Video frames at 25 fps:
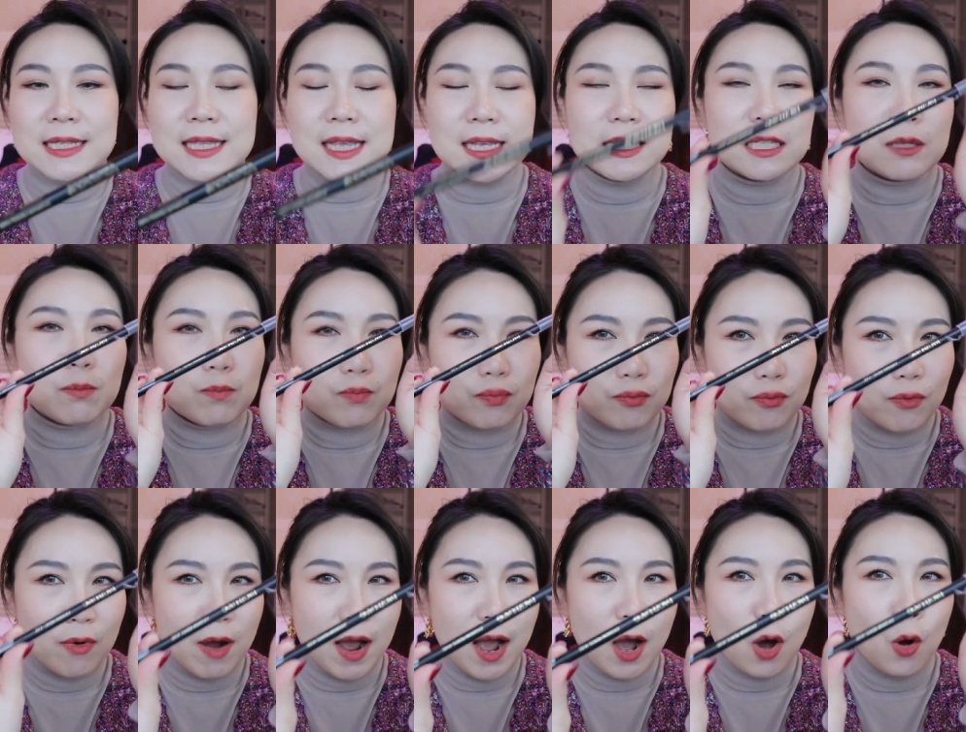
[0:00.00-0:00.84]
this
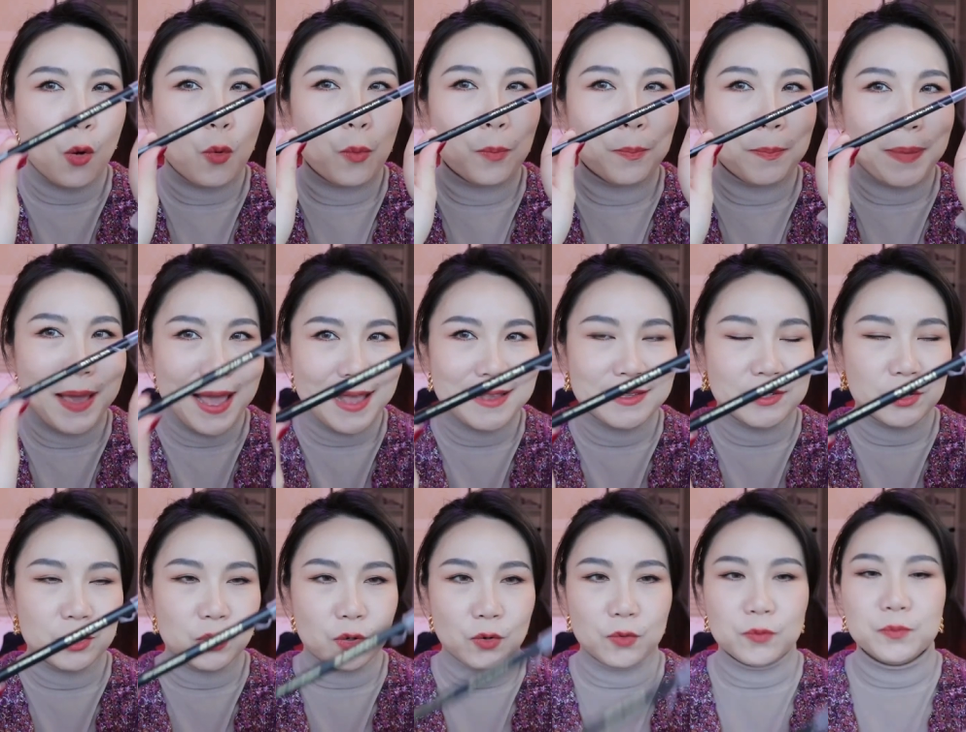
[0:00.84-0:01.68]
brow
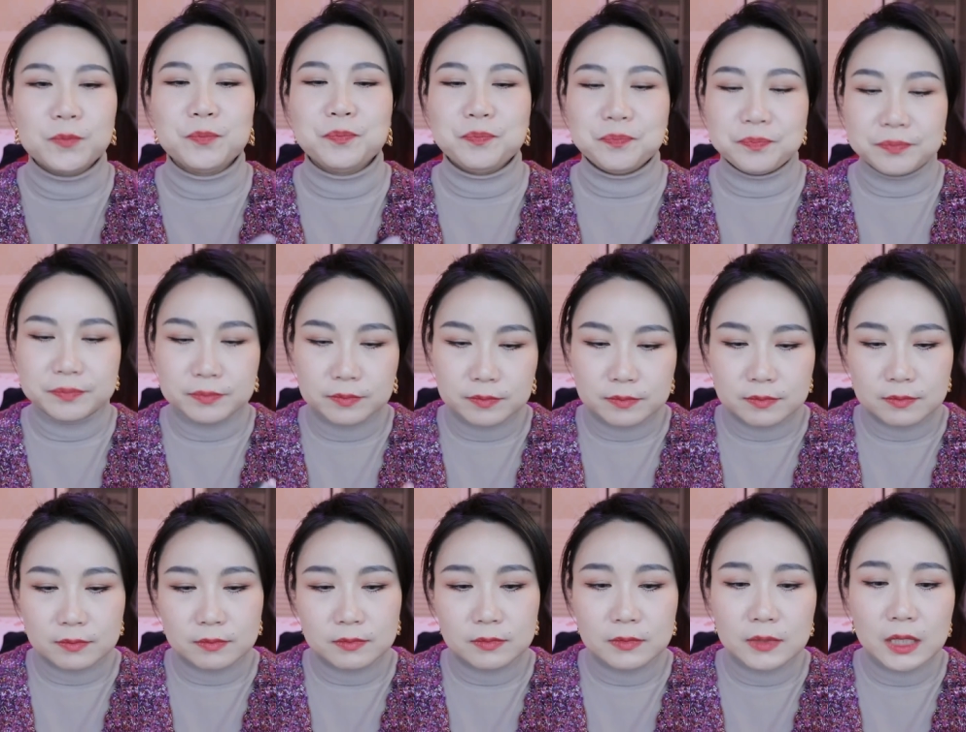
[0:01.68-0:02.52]
pencil?
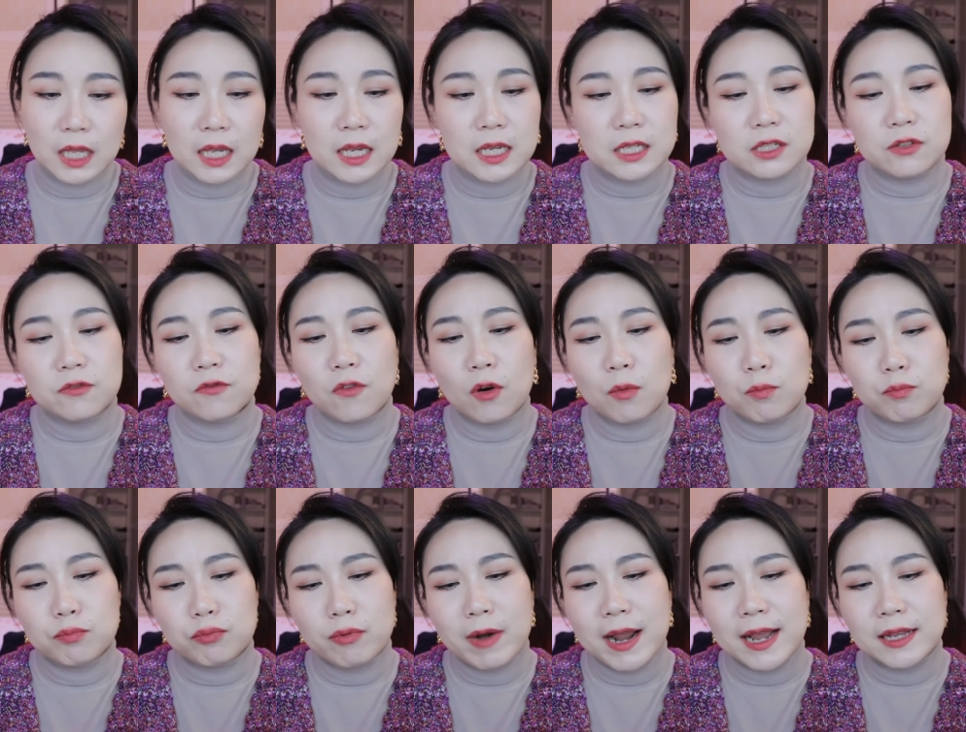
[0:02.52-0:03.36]
It's from
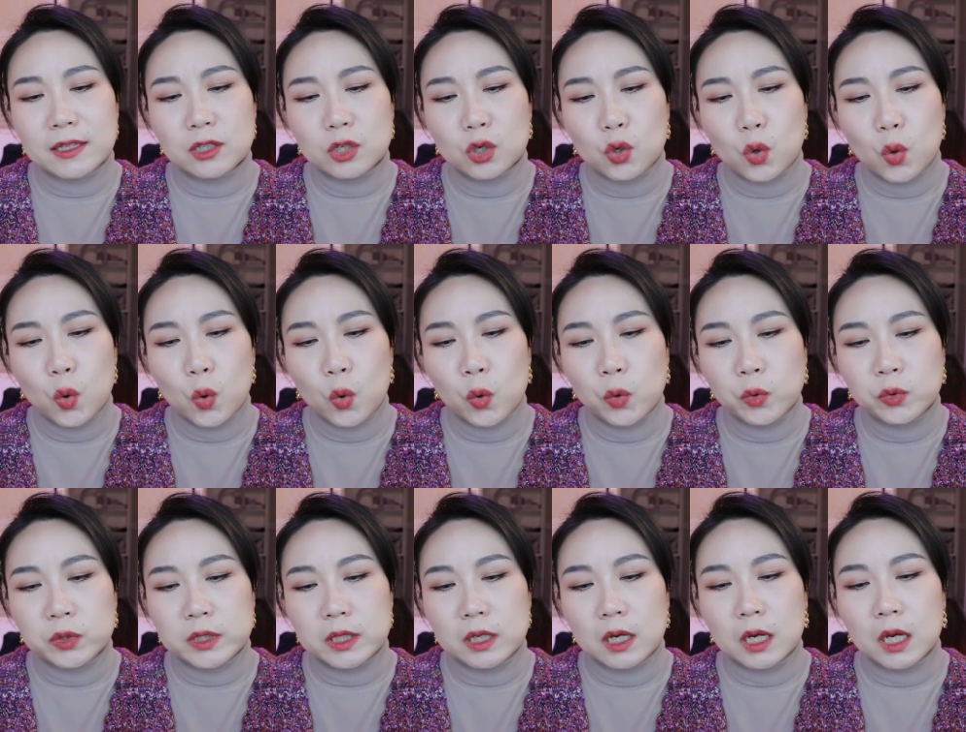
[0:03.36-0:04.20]
brand
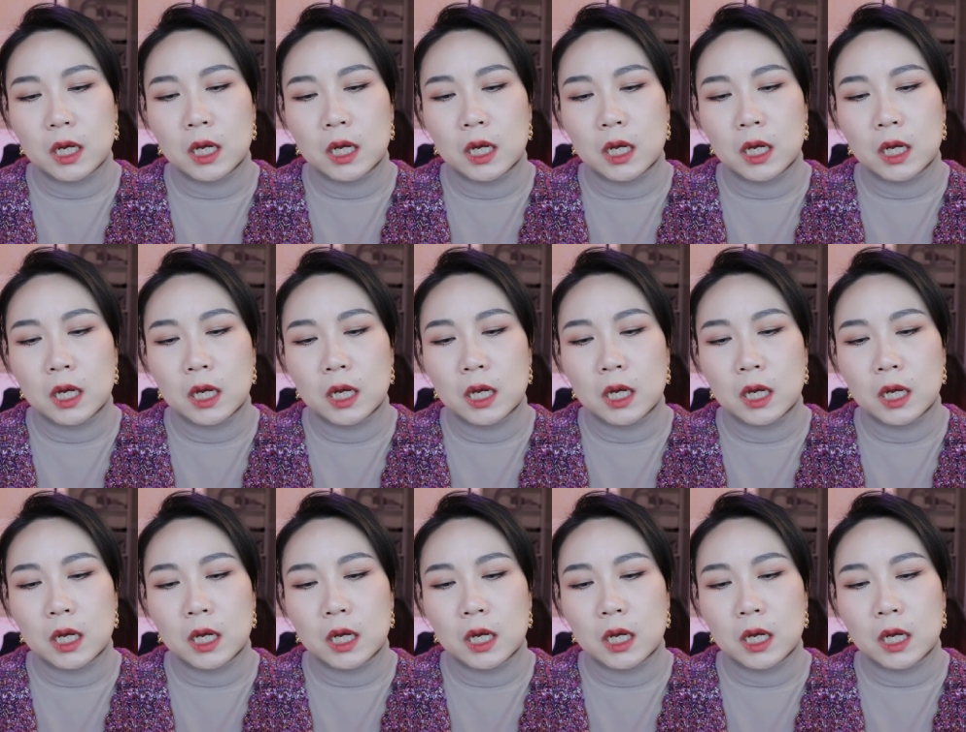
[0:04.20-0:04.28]
called